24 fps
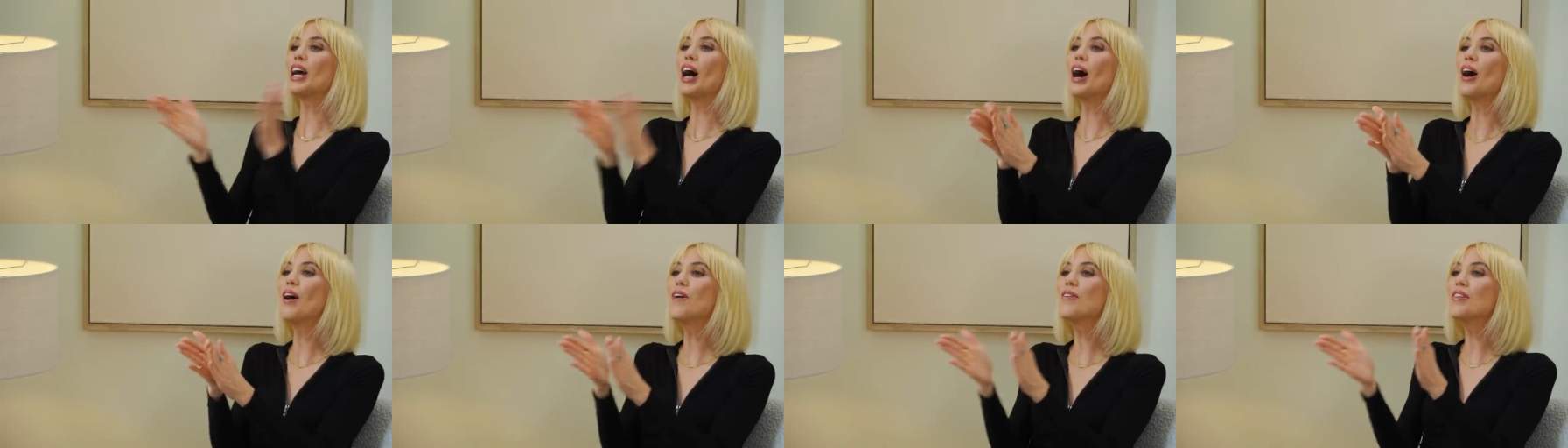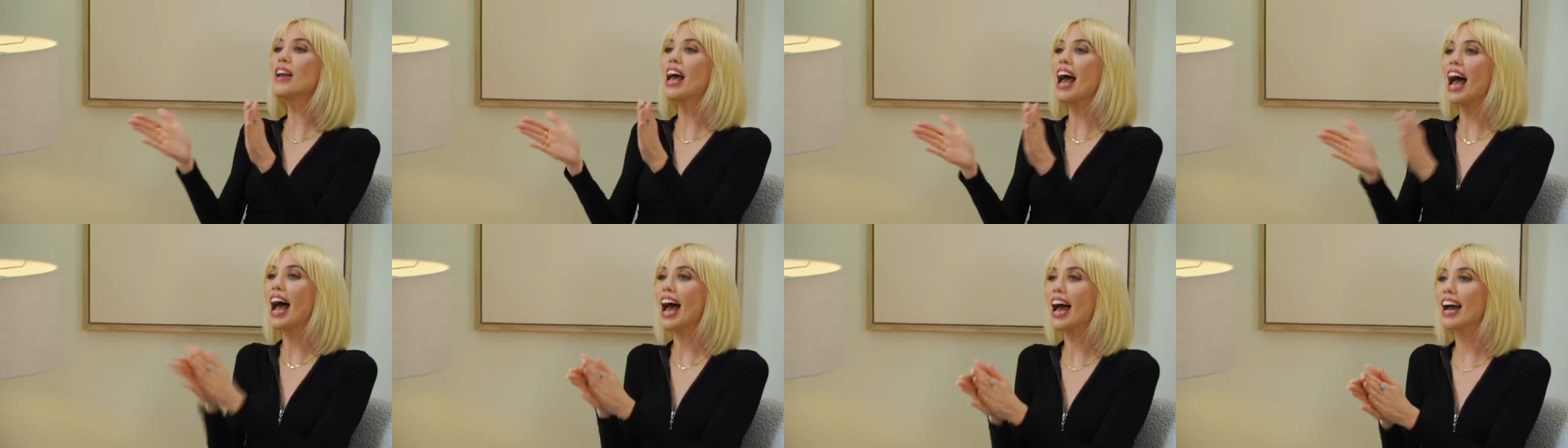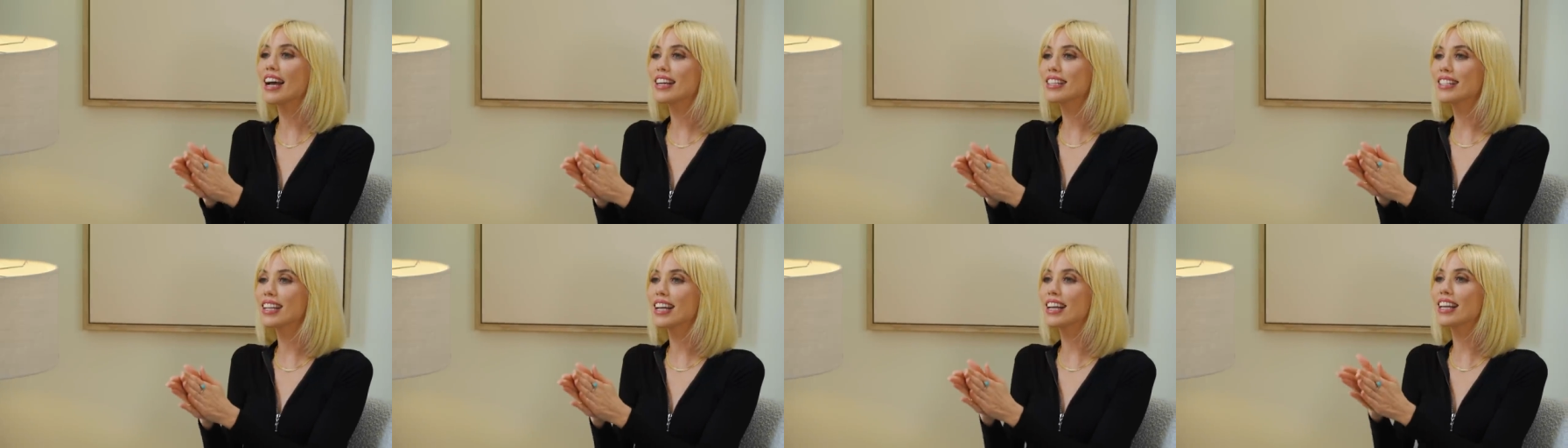don't
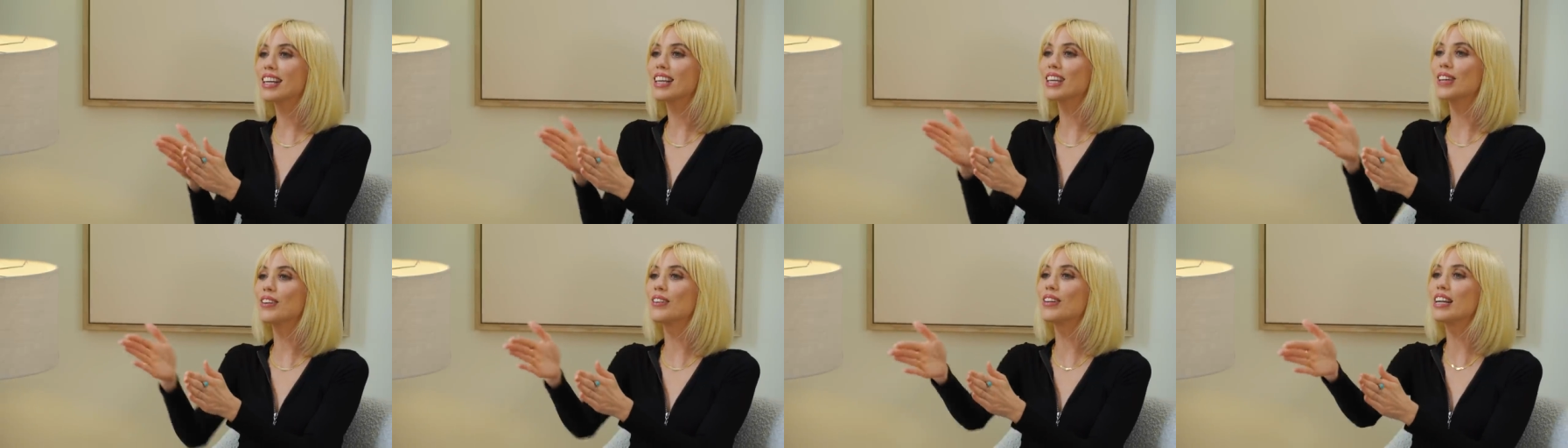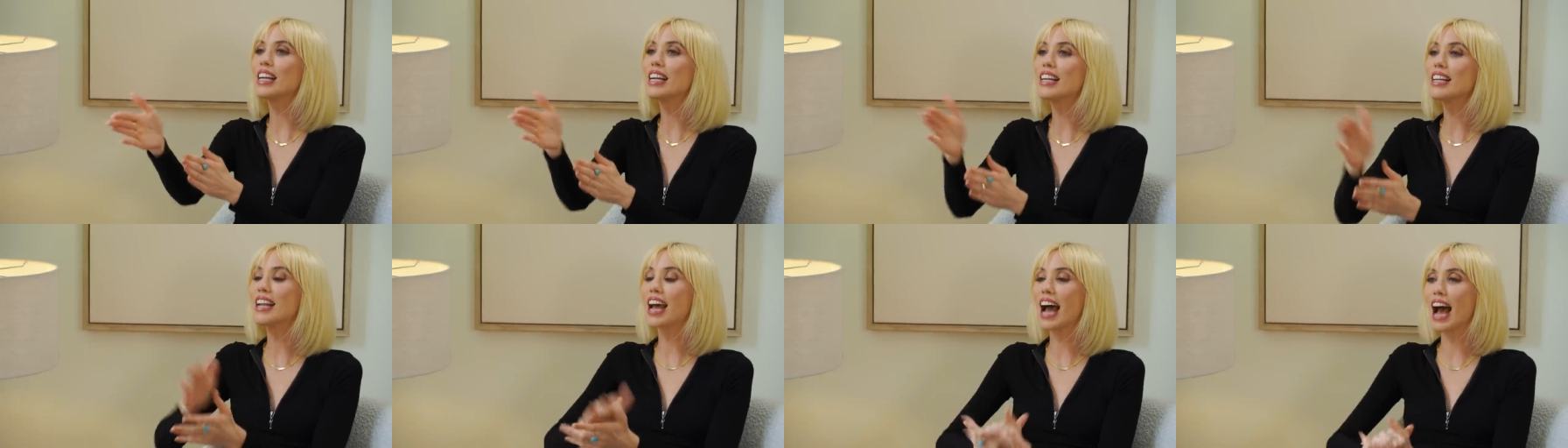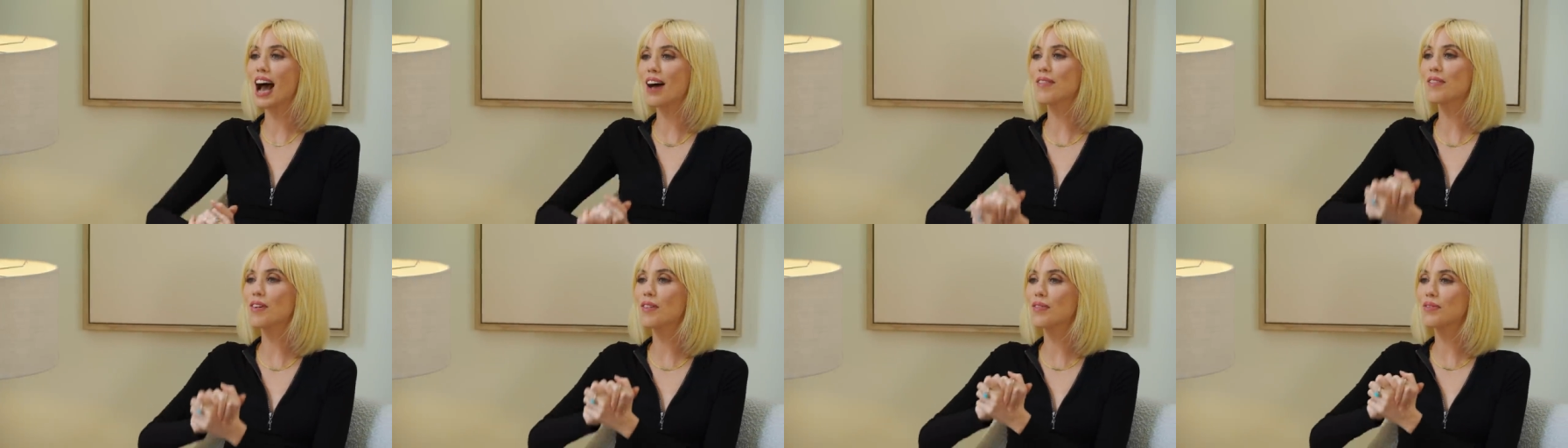act like you didn't
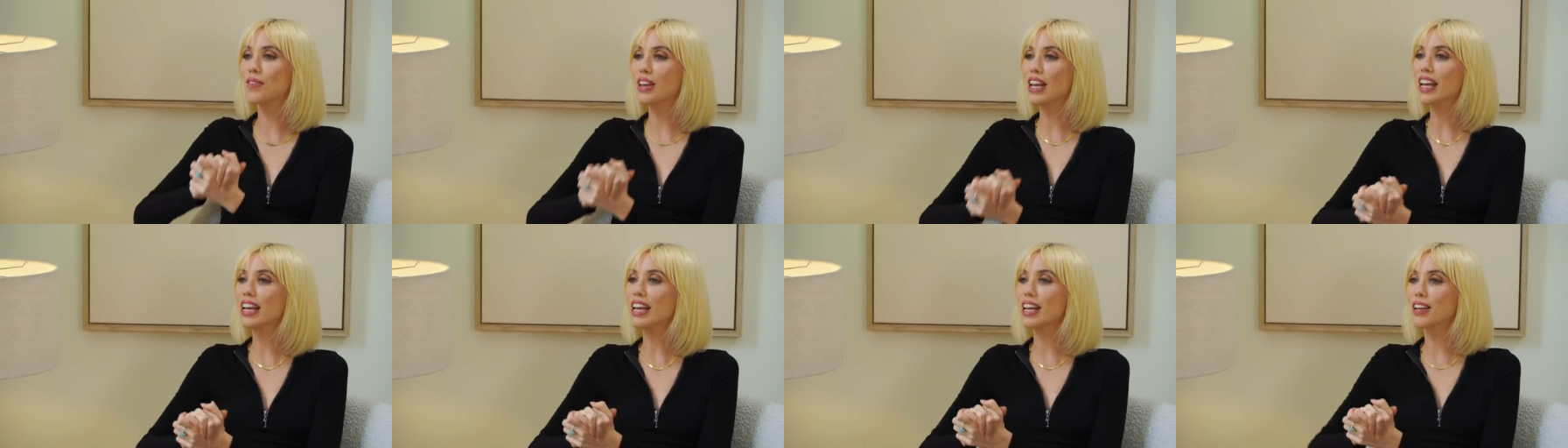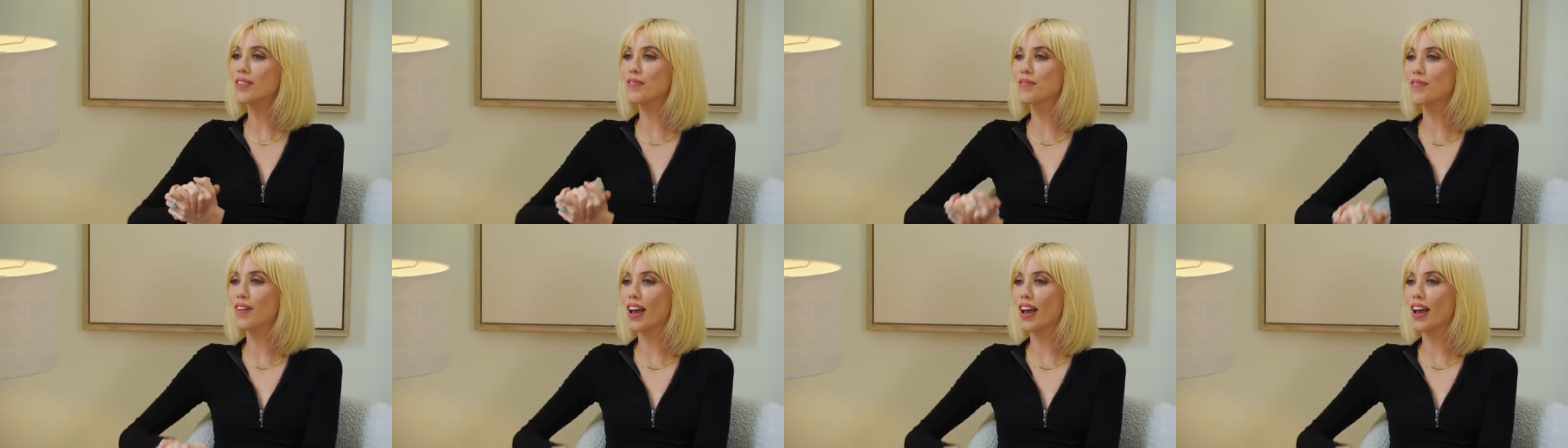have a vegan